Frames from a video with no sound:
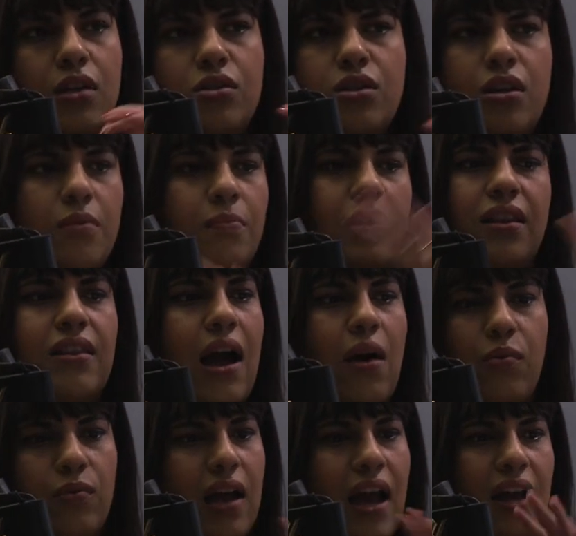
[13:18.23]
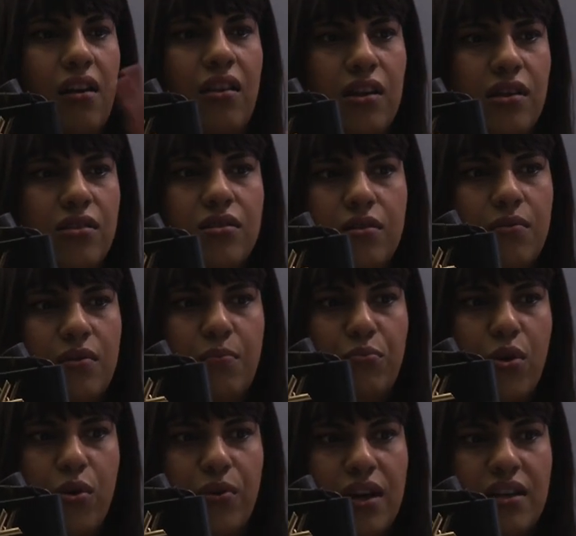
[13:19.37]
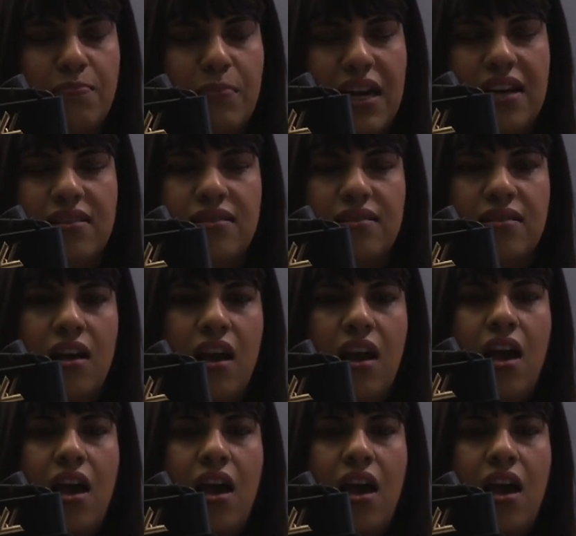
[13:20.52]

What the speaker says: too, but that had nothing to do with the broguing bits.